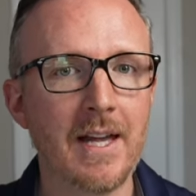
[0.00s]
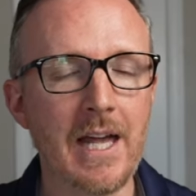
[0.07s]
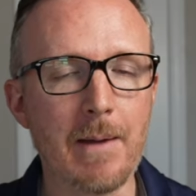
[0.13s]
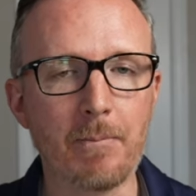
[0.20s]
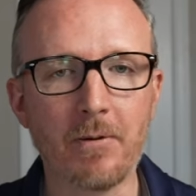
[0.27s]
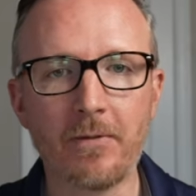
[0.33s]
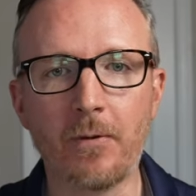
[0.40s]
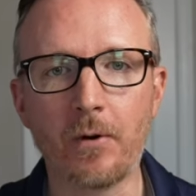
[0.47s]
And
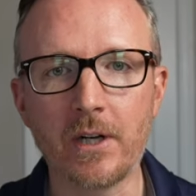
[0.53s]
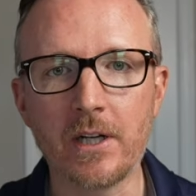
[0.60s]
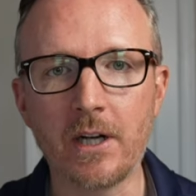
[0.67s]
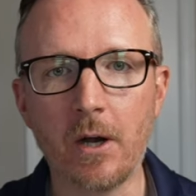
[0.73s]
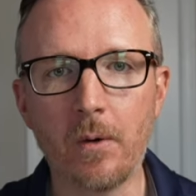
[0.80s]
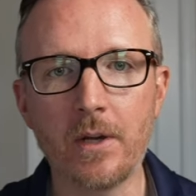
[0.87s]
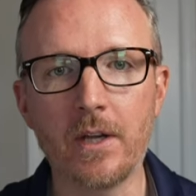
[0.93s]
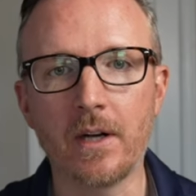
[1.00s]
before you
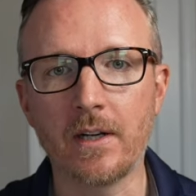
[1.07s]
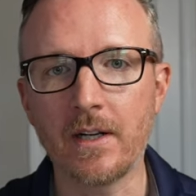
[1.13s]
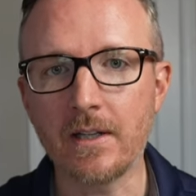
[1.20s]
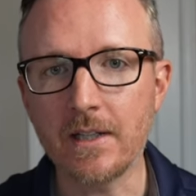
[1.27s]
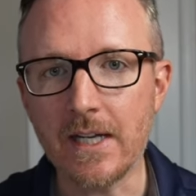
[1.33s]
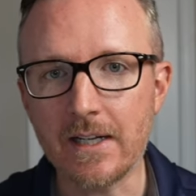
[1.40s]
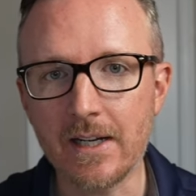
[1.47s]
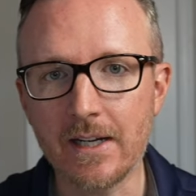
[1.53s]
know it, you're going to
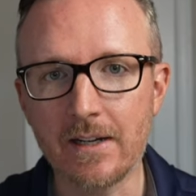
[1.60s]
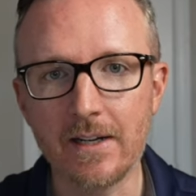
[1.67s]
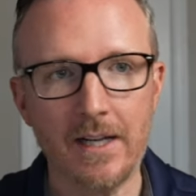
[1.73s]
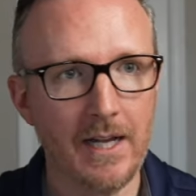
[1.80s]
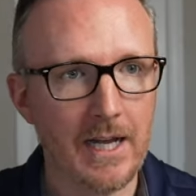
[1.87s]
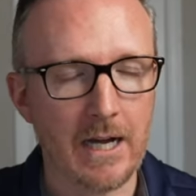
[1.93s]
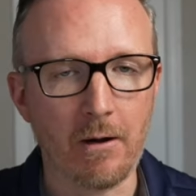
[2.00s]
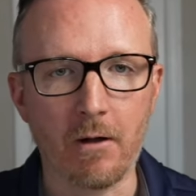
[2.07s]
need it.
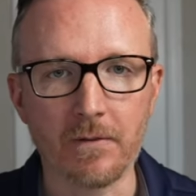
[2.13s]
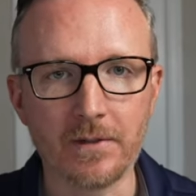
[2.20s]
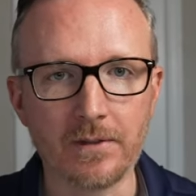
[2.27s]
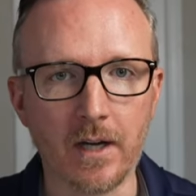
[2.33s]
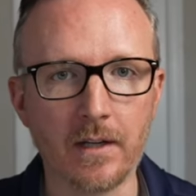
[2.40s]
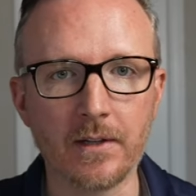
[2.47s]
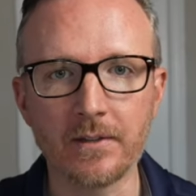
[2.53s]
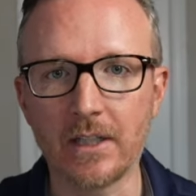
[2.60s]
And all of a
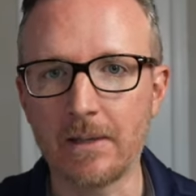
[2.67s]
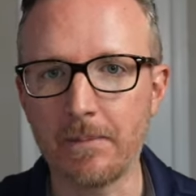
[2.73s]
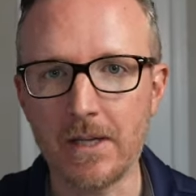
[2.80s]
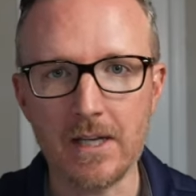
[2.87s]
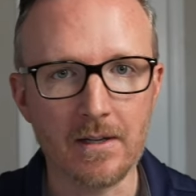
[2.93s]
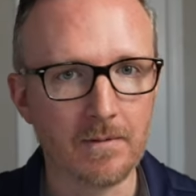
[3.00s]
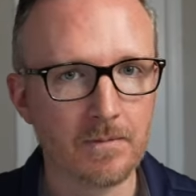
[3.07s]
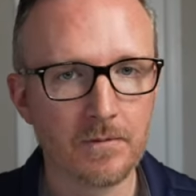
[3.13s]
sudden, it's going to
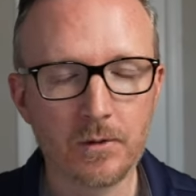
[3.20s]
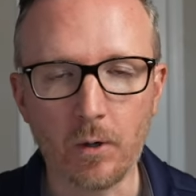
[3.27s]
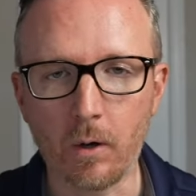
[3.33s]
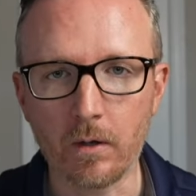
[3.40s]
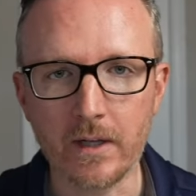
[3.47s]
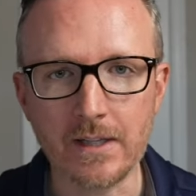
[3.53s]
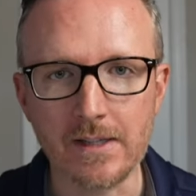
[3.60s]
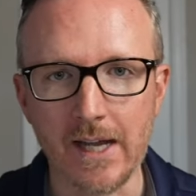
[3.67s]
be
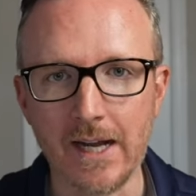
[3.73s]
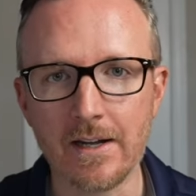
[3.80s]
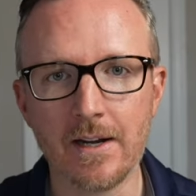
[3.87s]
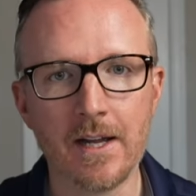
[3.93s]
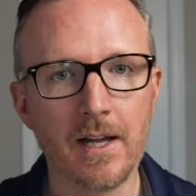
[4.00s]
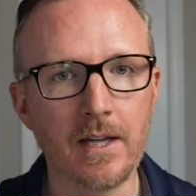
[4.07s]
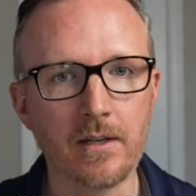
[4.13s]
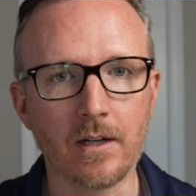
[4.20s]
totally dead.
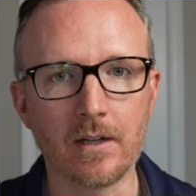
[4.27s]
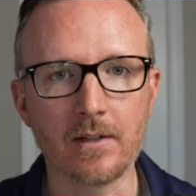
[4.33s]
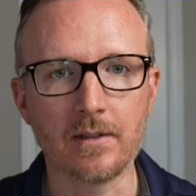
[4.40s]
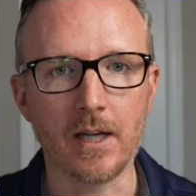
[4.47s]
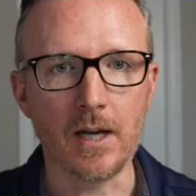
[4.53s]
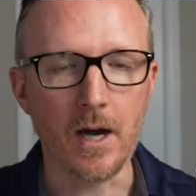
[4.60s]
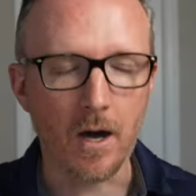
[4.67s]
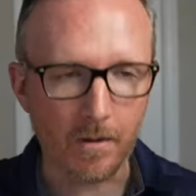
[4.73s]
And you're going to
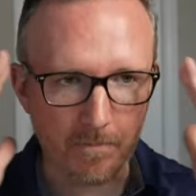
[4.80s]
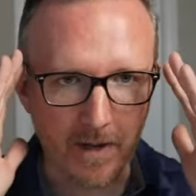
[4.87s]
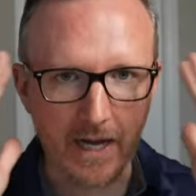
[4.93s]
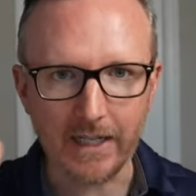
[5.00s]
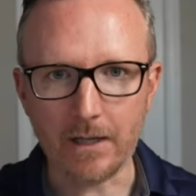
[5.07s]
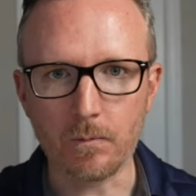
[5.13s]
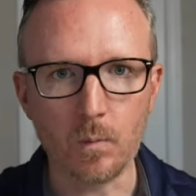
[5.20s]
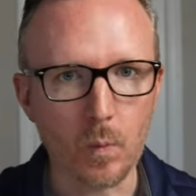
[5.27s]
say, oh
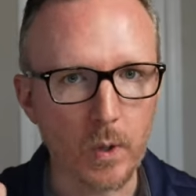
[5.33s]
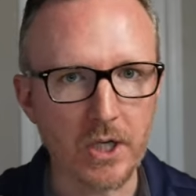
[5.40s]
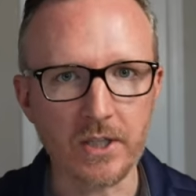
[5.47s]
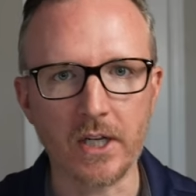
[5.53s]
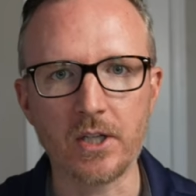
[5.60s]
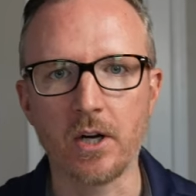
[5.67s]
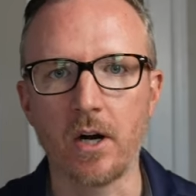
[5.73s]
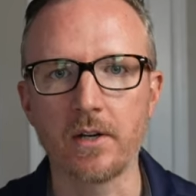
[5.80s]
man, I wish
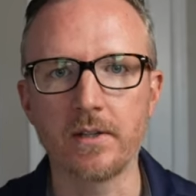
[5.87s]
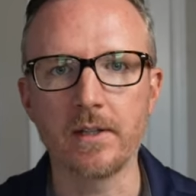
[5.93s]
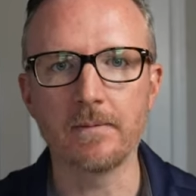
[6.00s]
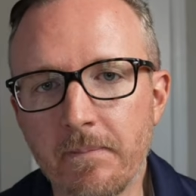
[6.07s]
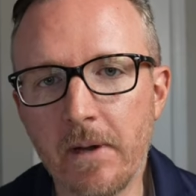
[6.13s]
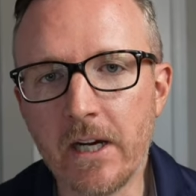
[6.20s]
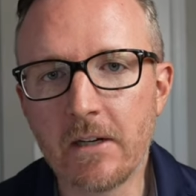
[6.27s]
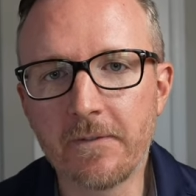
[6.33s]
I charged it.
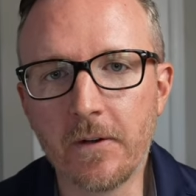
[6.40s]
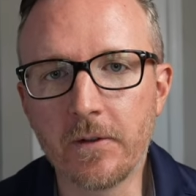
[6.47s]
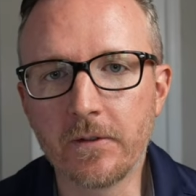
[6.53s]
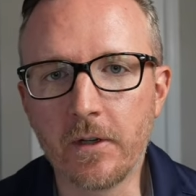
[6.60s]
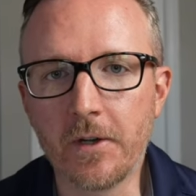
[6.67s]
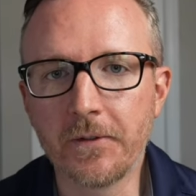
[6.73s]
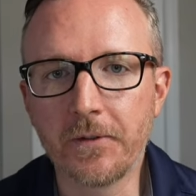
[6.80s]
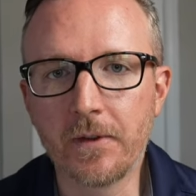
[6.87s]
This microphone's
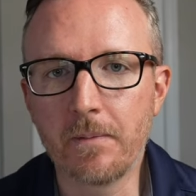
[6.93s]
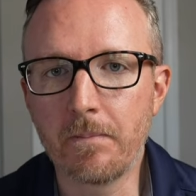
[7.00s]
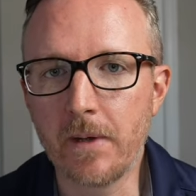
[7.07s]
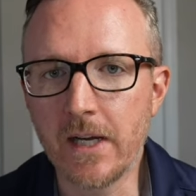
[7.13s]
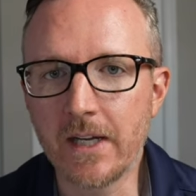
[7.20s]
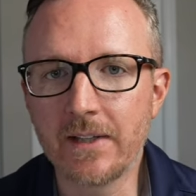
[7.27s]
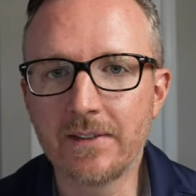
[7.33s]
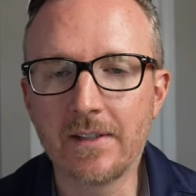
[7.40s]
also the
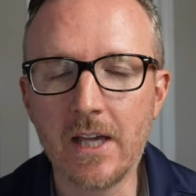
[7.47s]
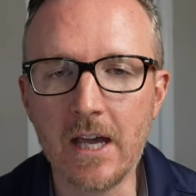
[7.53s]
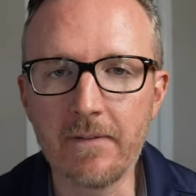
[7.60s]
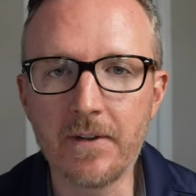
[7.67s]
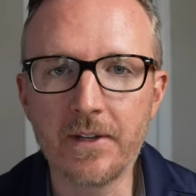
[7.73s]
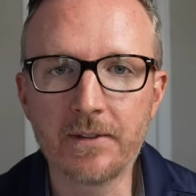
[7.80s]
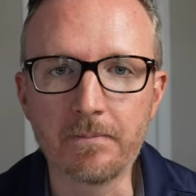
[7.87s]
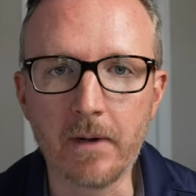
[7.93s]
biggest,
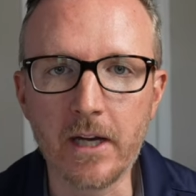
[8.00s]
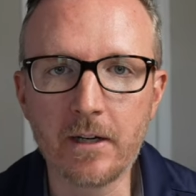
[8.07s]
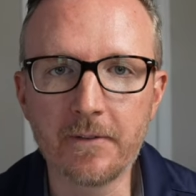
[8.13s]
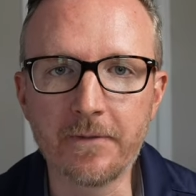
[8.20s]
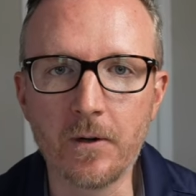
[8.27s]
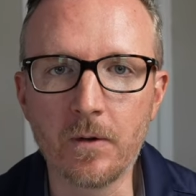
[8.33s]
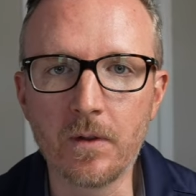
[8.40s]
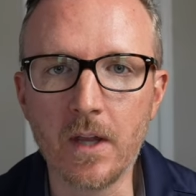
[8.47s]
heaviest
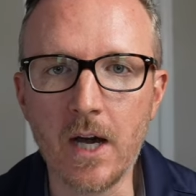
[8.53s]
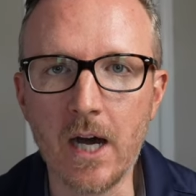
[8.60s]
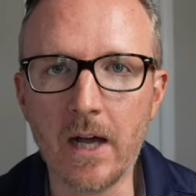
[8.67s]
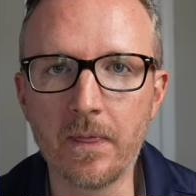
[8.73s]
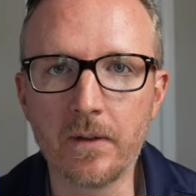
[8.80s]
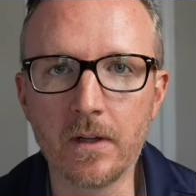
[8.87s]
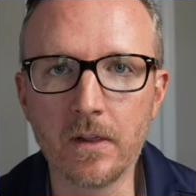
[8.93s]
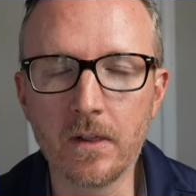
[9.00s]
microphone
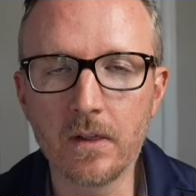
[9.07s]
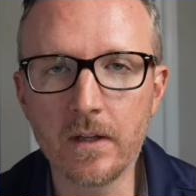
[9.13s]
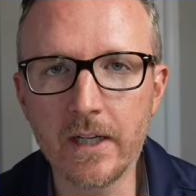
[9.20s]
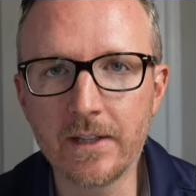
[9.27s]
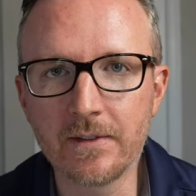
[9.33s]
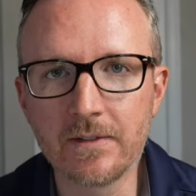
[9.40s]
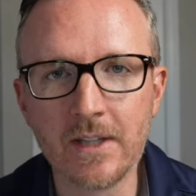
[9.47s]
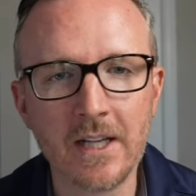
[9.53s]
on the
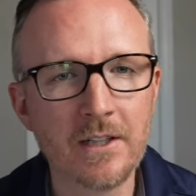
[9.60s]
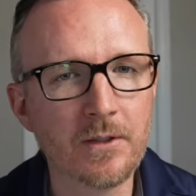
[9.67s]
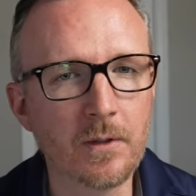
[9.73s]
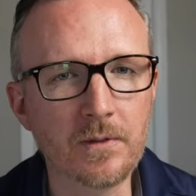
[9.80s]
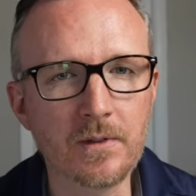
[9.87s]
list. So